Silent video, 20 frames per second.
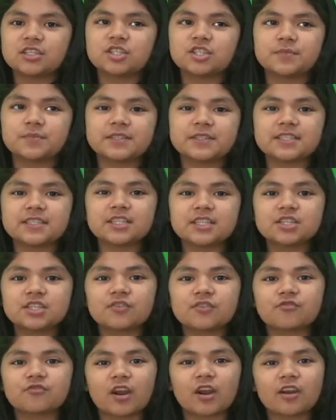sent to the
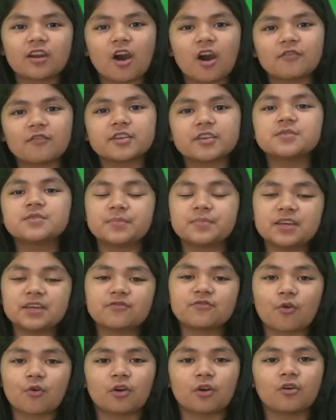front office
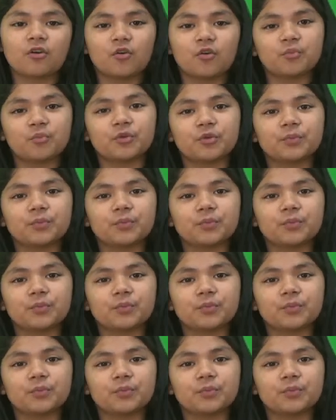before homeroom.